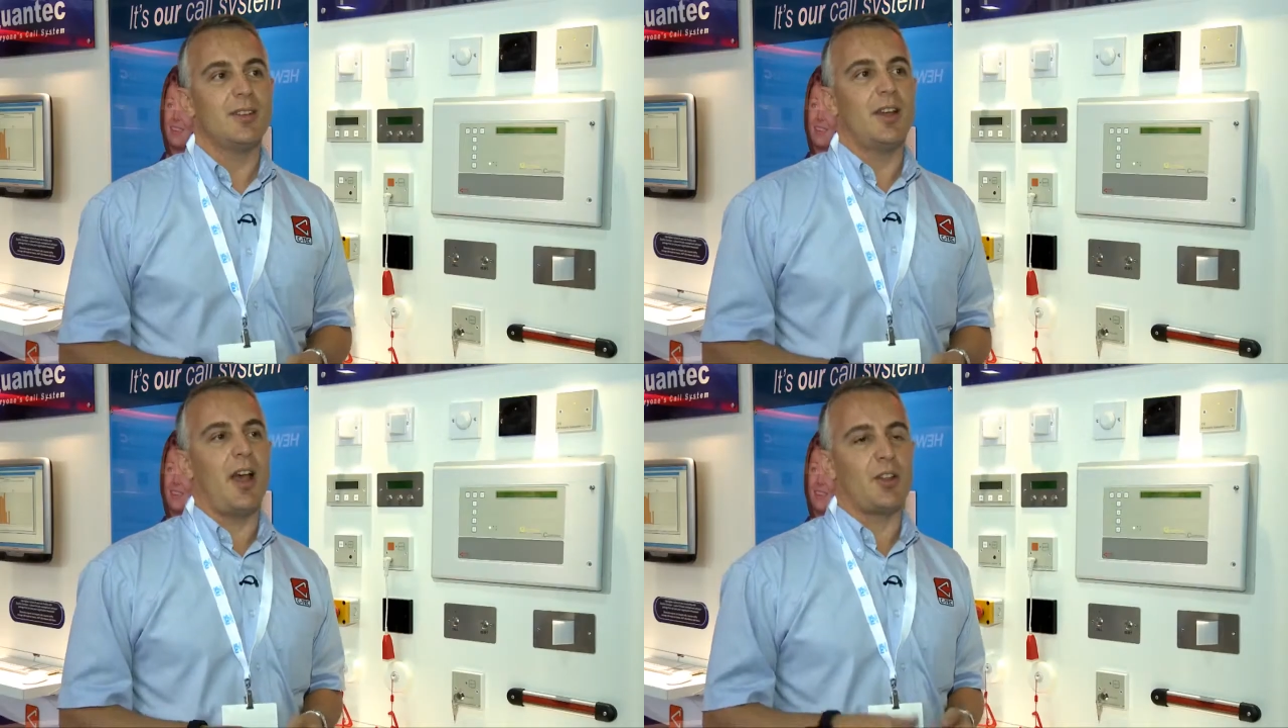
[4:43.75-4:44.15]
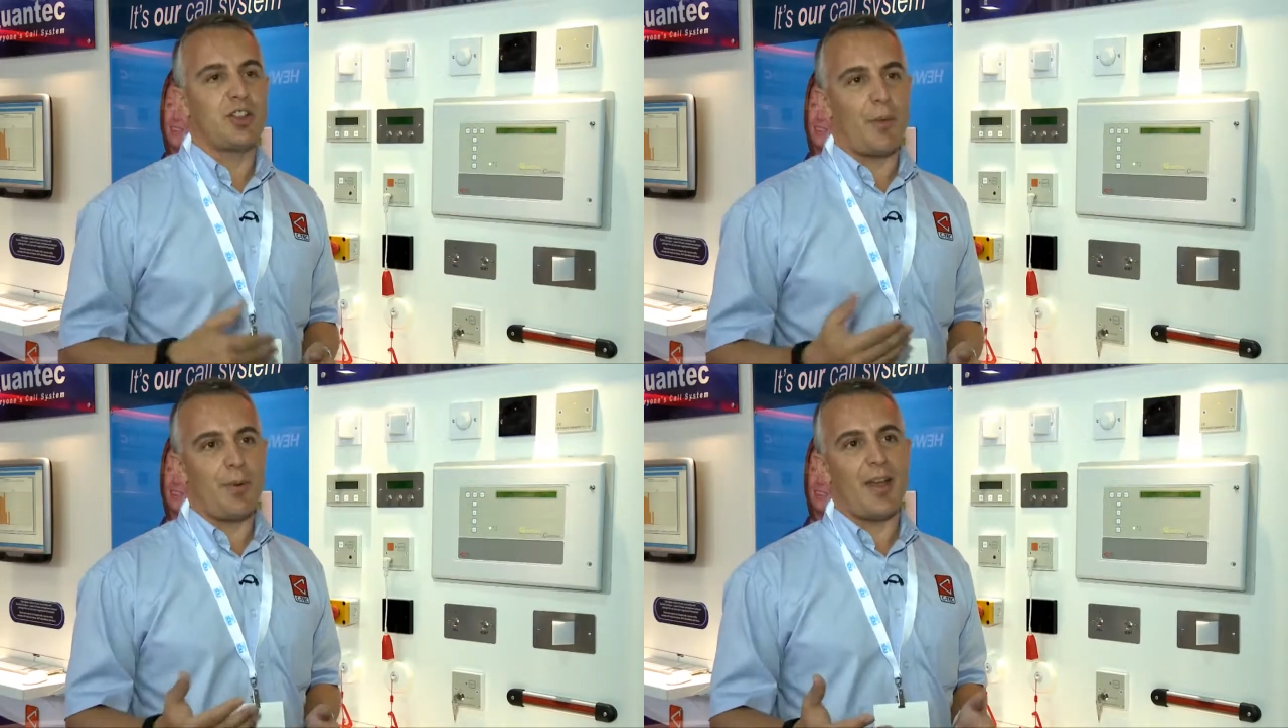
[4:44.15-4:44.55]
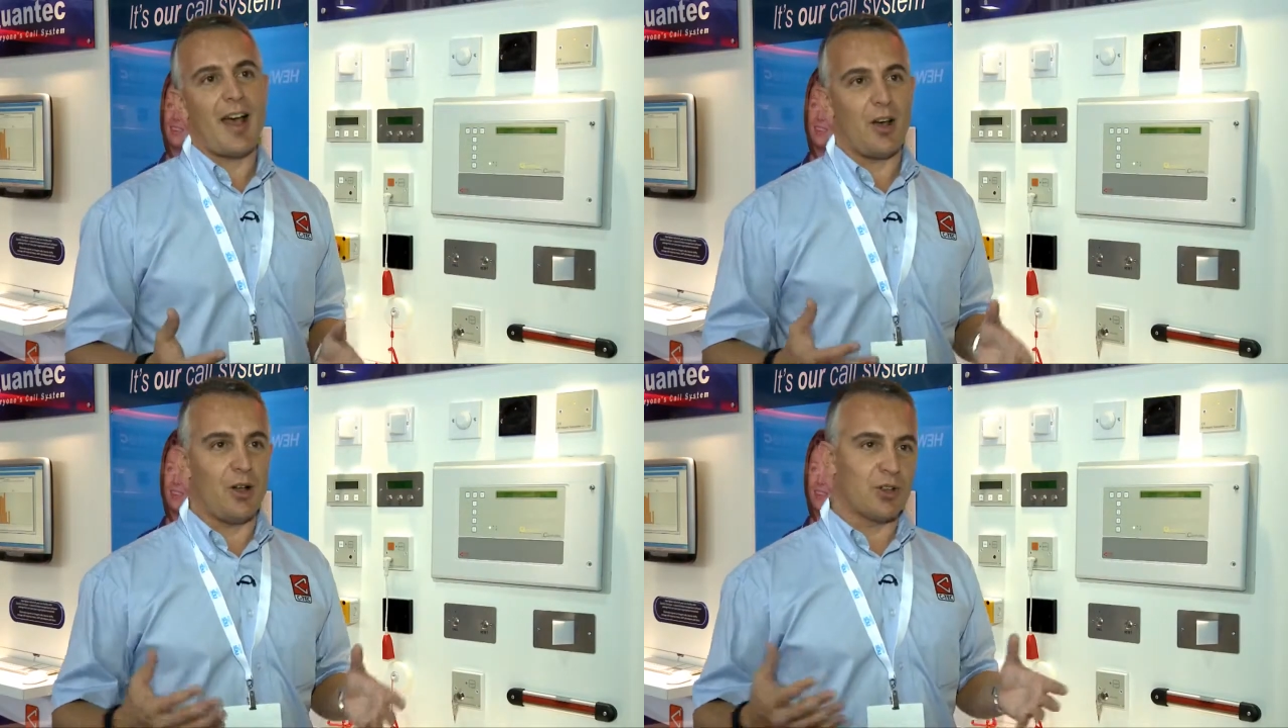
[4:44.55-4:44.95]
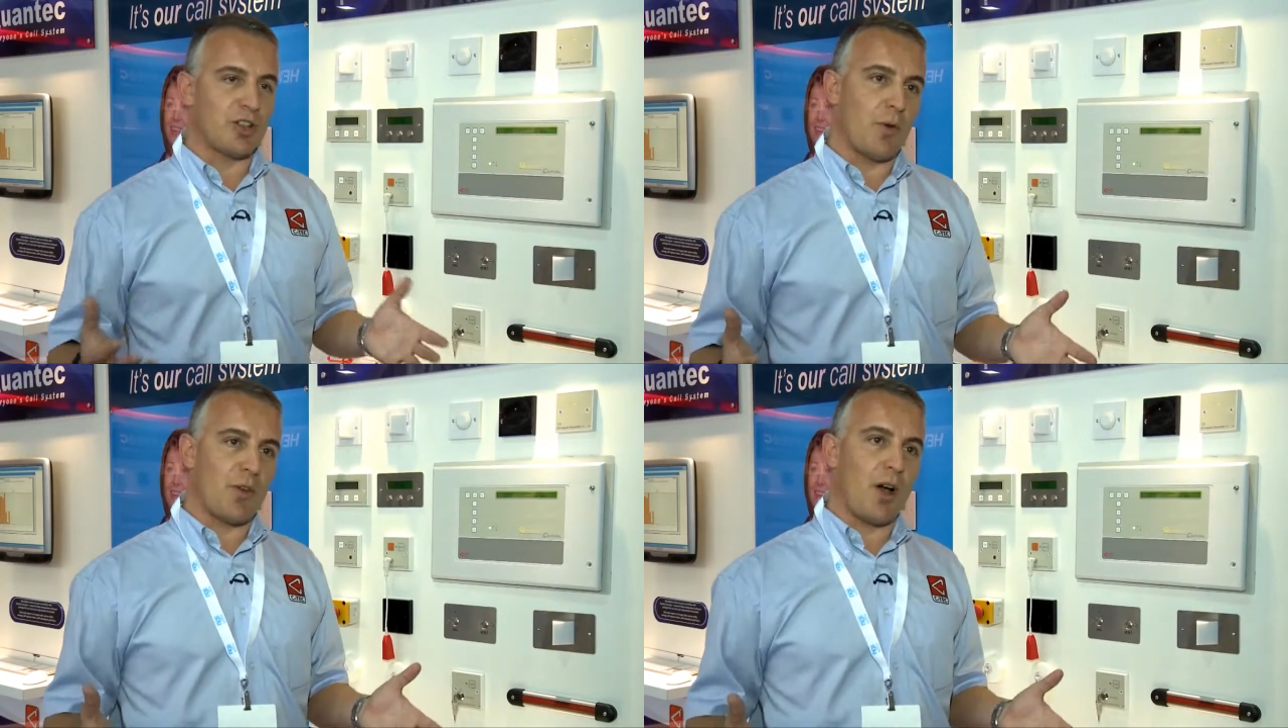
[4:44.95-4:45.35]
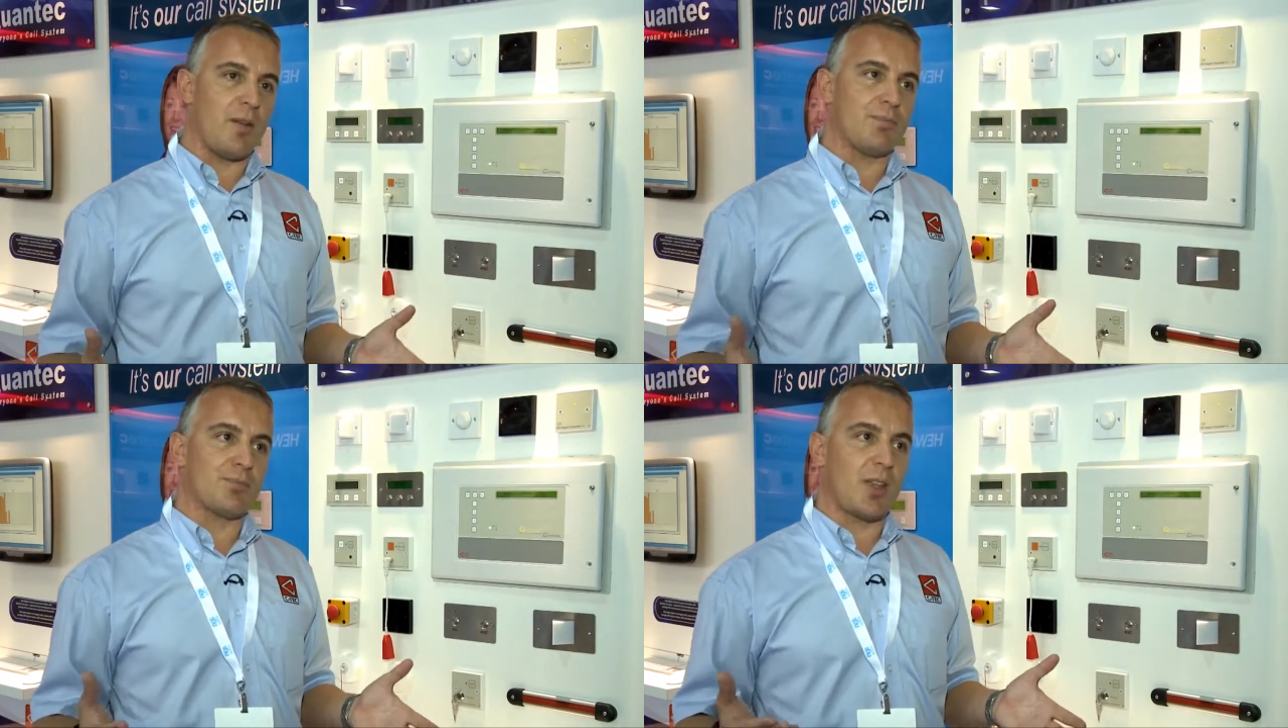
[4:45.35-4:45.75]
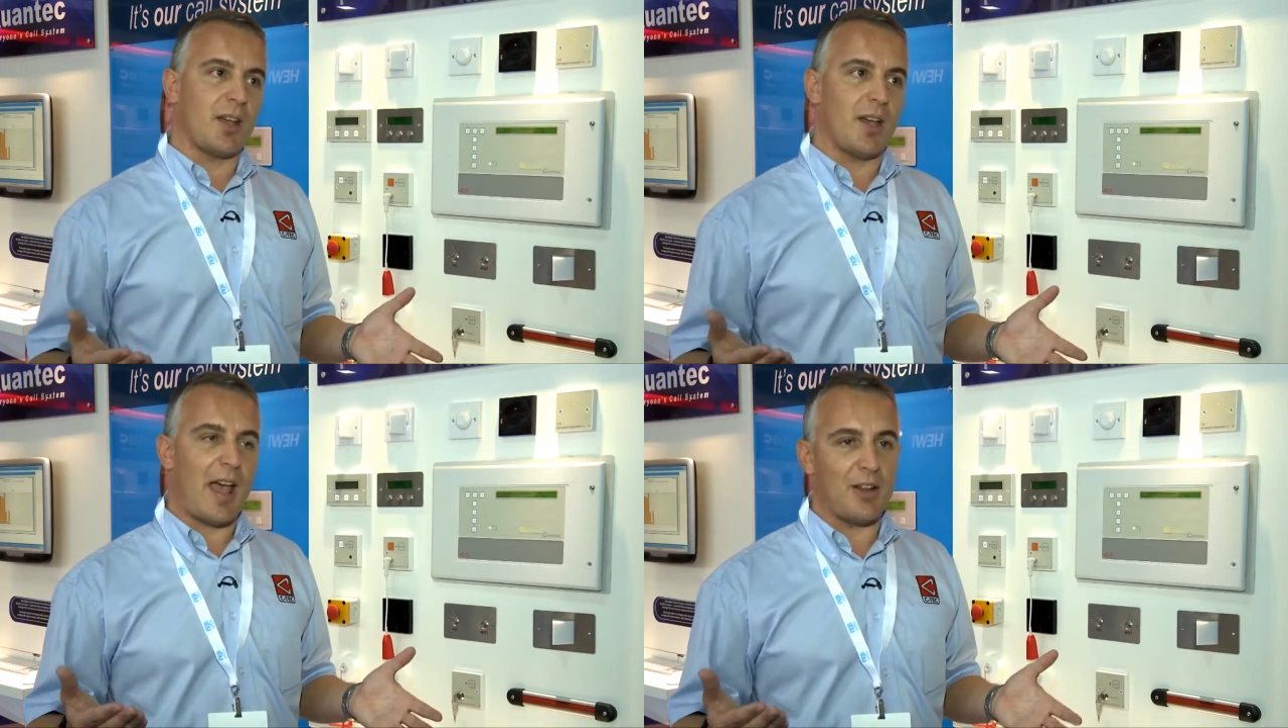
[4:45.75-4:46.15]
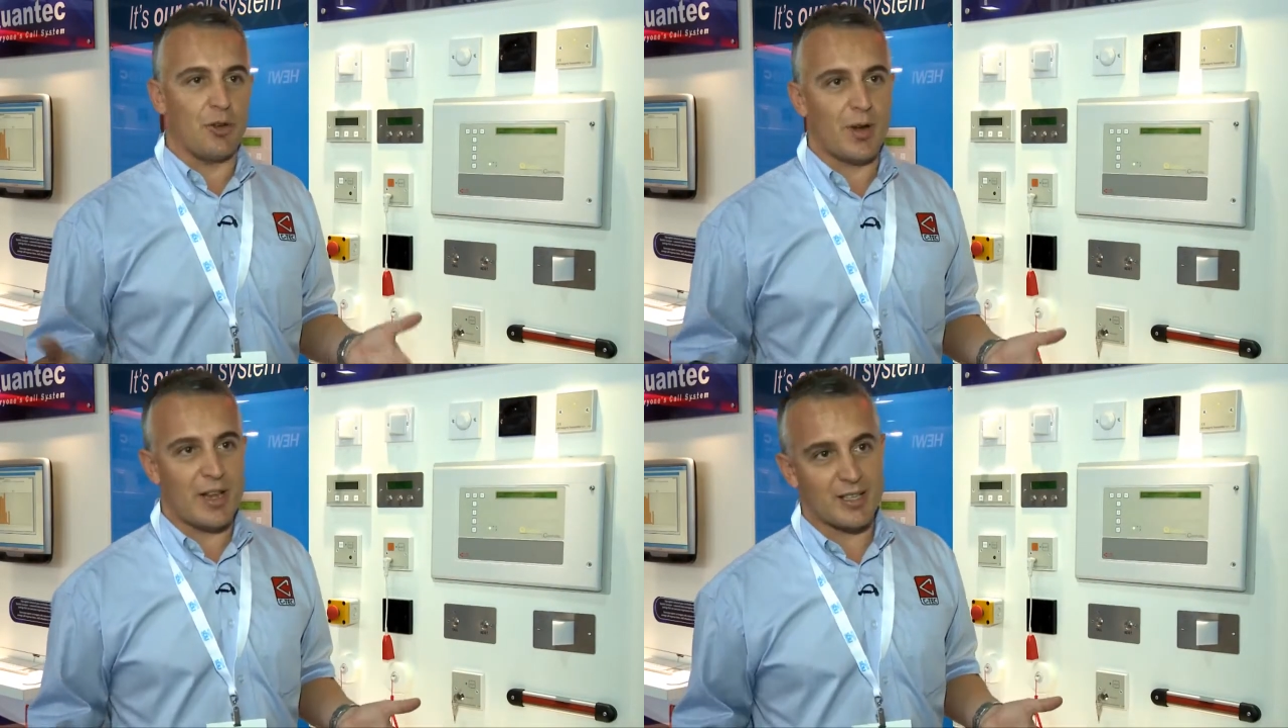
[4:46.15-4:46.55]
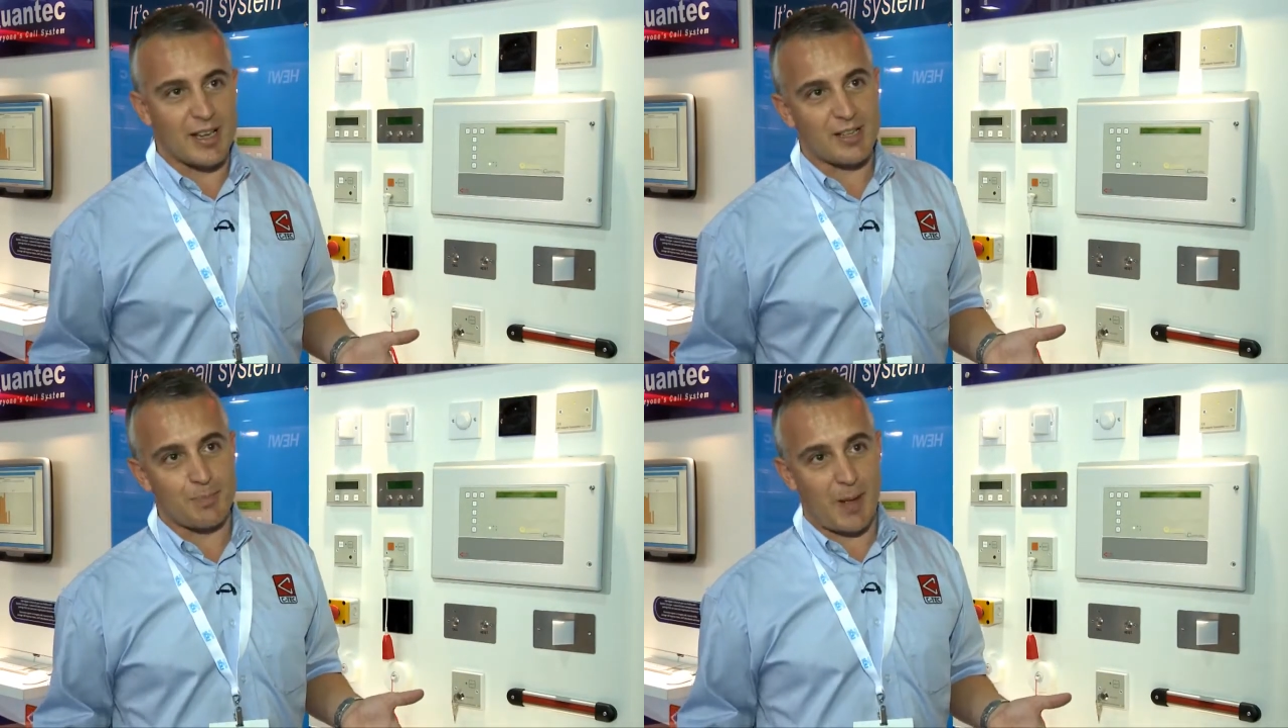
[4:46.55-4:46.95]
On top of that also we've got enuresis